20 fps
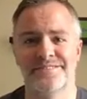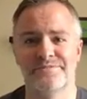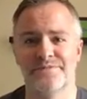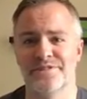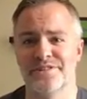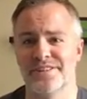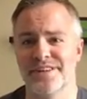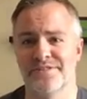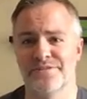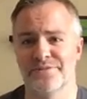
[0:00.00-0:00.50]
we
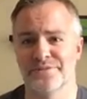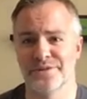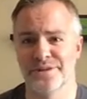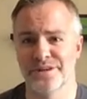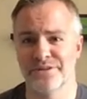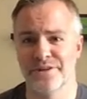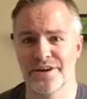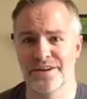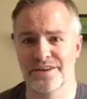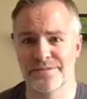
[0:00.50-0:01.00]
just have a really
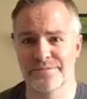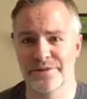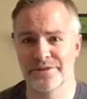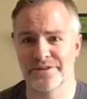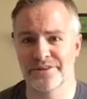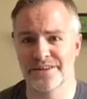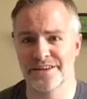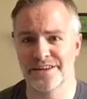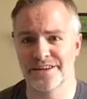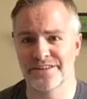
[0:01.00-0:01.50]
great
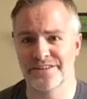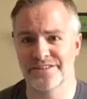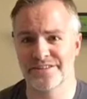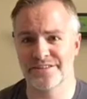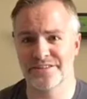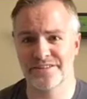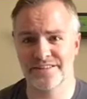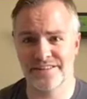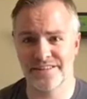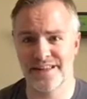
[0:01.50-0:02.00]
community here. So
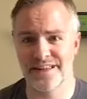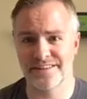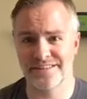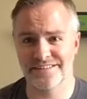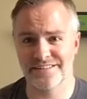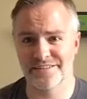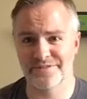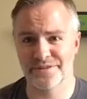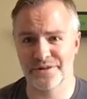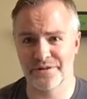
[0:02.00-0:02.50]
there's a lot of
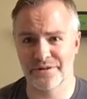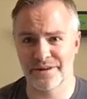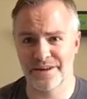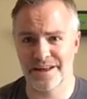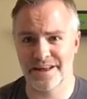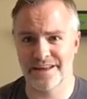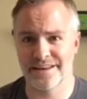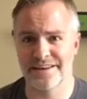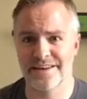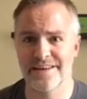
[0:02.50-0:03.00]
stuff going
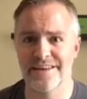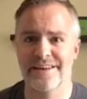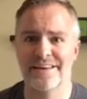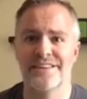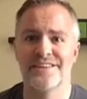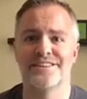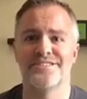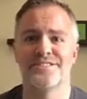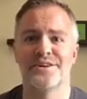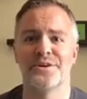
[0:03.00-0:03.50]
on.
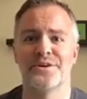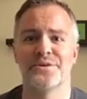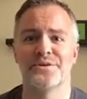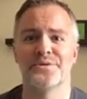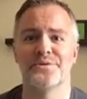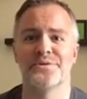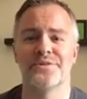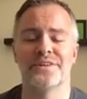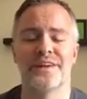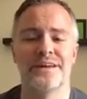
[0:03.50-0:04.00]

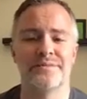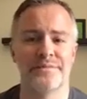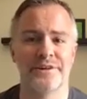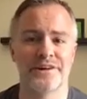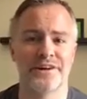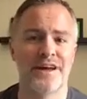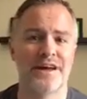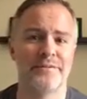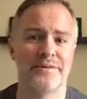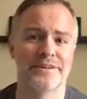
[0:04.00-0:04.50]
So
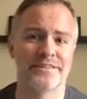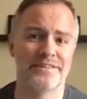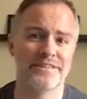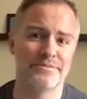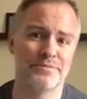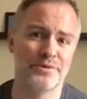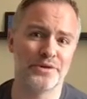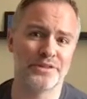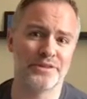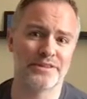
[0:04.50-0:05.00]
Nytemare Comics has
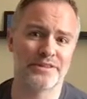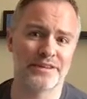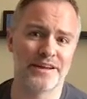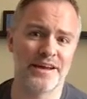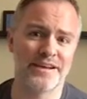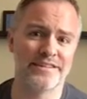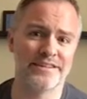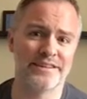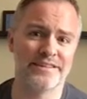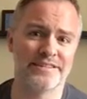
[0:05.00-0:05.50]
put this
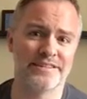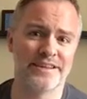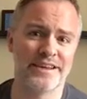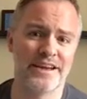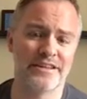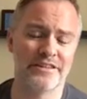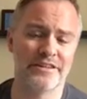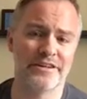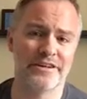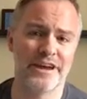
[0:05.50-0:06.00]
contest
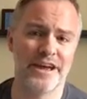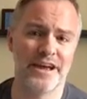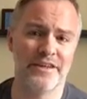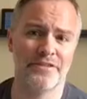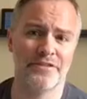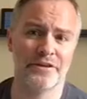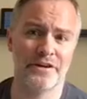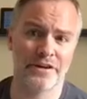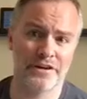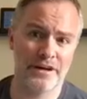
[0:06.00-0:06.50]
together, and
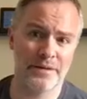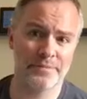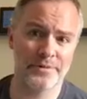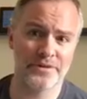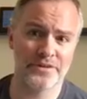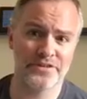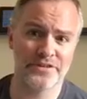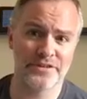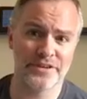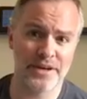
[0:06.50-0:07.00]
there are a
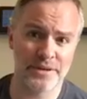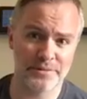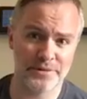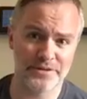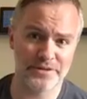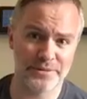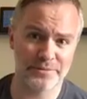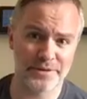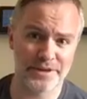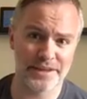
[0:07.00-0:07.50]
couple
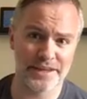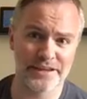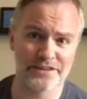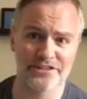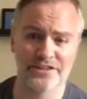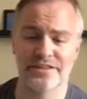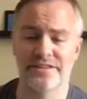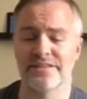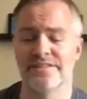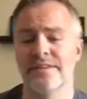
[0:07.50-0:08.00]

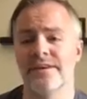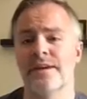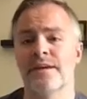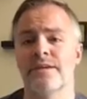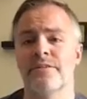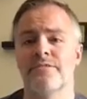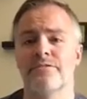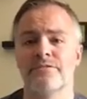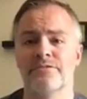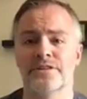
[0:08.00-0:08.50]
stipulations.
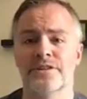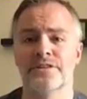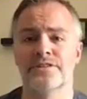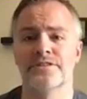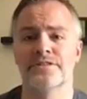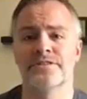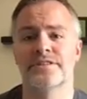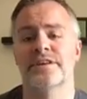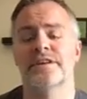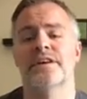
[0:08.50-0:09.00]

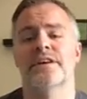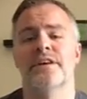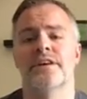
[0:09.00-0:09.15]
First,